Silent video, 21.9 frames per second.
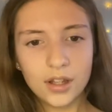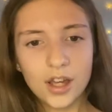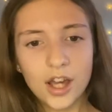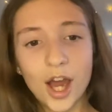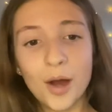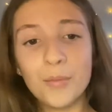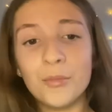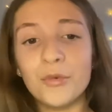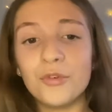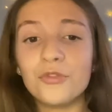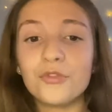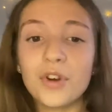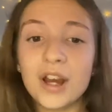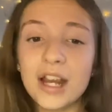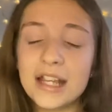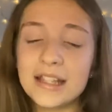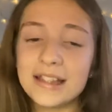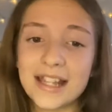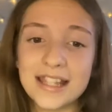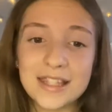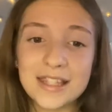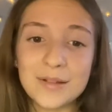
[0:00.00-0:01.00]
"I'm
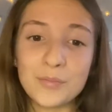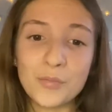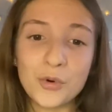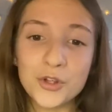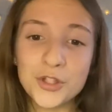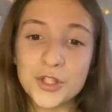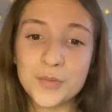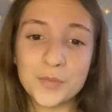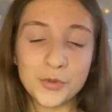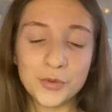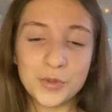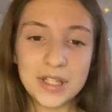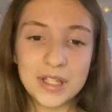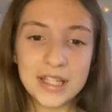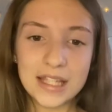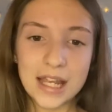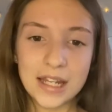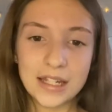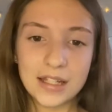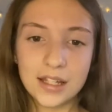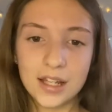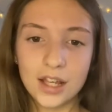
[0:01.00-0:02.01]
afraid that's impossible," he
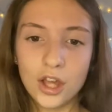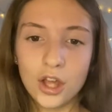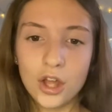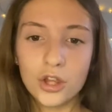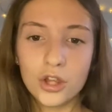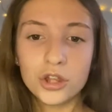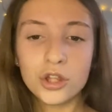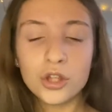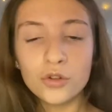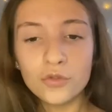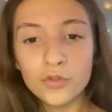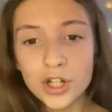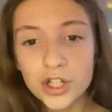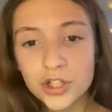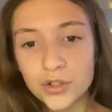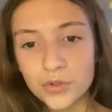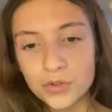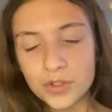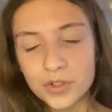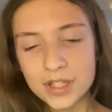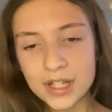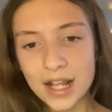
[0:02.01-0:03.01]
said. "The
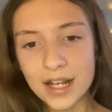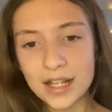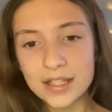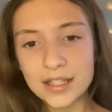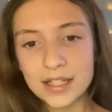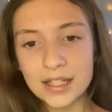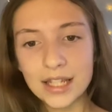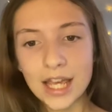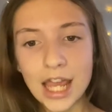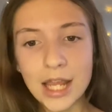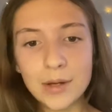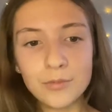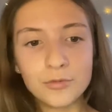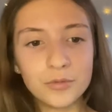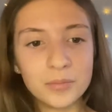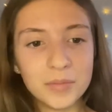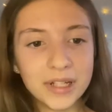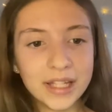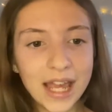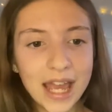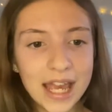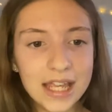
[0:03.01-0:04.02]
original skeleton came from
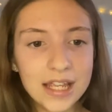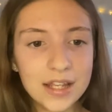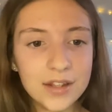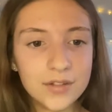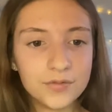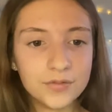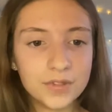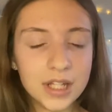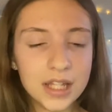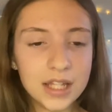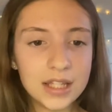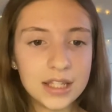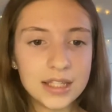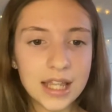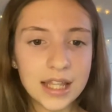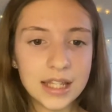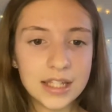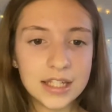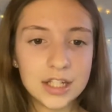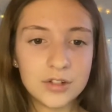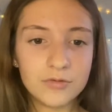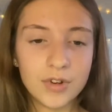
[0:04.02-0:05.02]
a cave near the
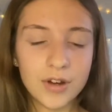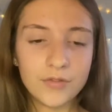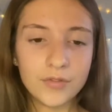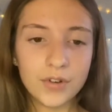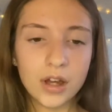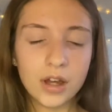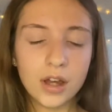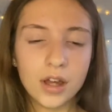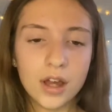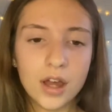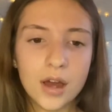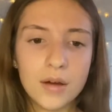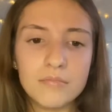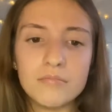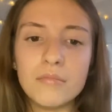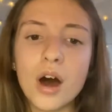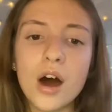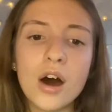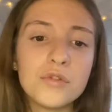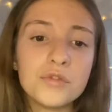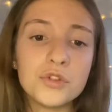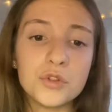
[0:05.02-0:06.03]
Zante River,
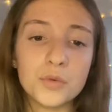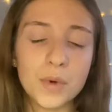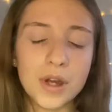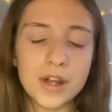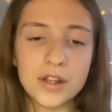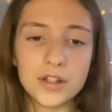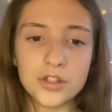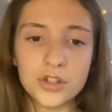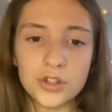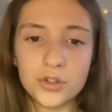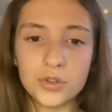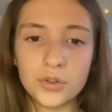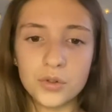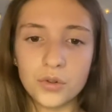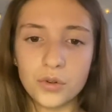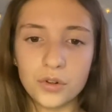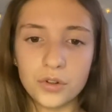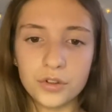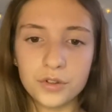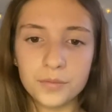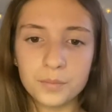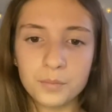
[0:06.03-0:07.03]
miles away to the
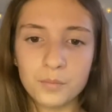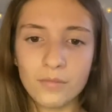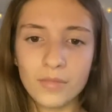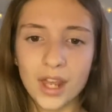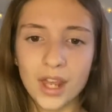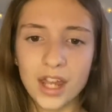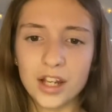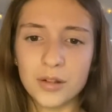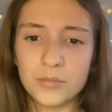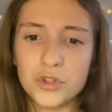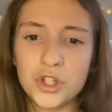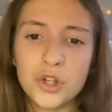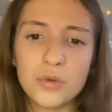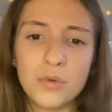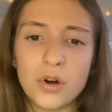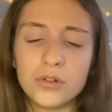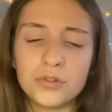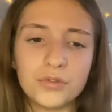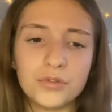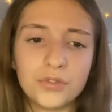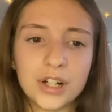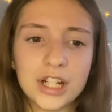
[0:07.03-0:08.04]
north, and I'm too
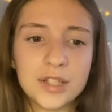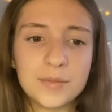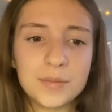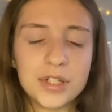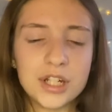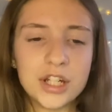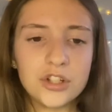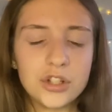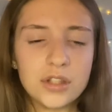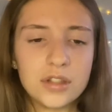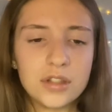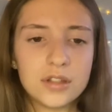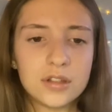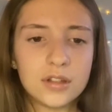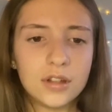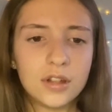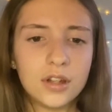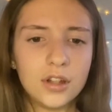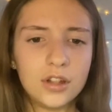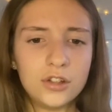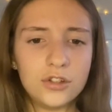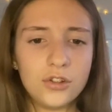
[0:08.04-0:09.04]
old for expeditions."
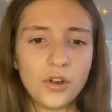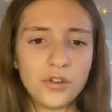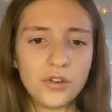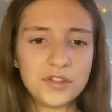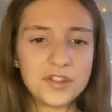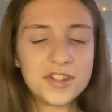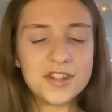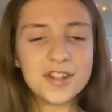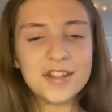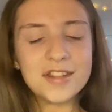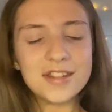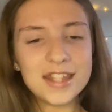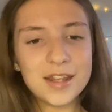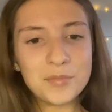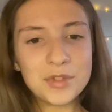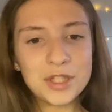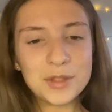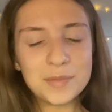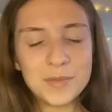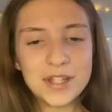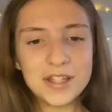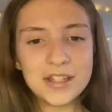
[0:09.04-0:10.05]
"Nonsense," said
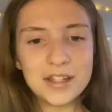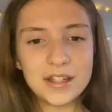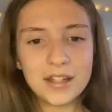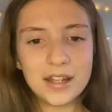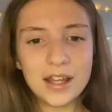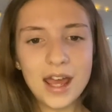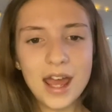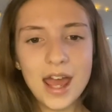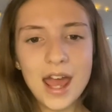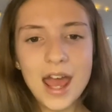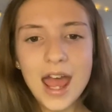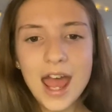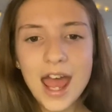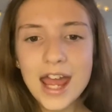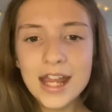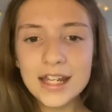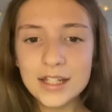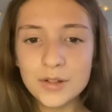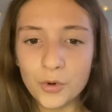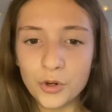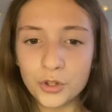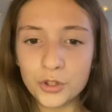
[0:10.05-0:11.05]
Miss Minton.
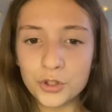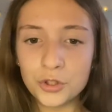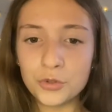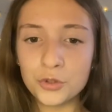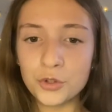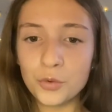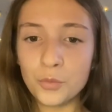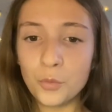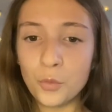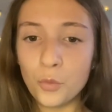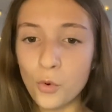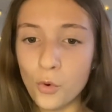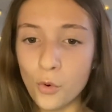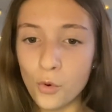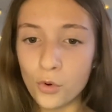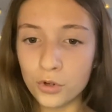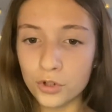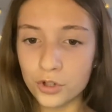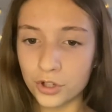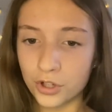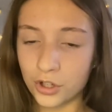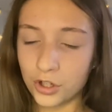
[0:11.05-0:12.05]
"Anyone who can
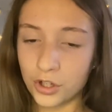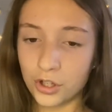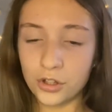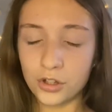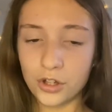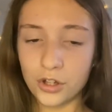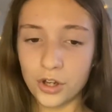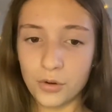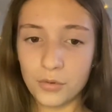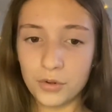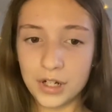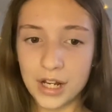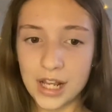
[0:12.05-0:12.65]
walk can go on